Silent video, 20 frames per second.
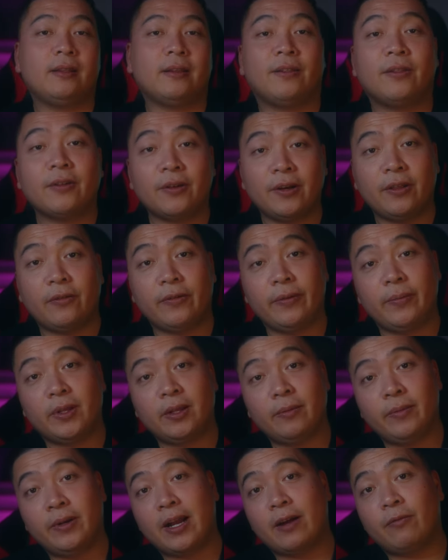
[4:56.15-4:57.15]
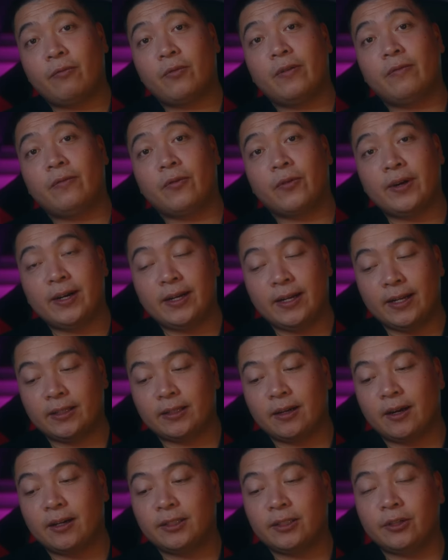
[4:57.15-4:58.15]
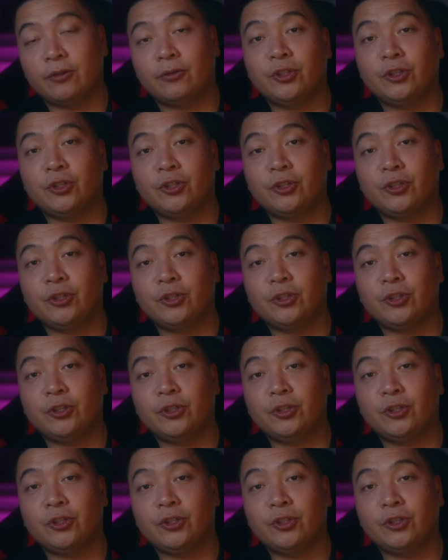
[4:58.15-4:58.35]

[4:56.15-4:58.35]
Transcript: The 33mm f1.4 is also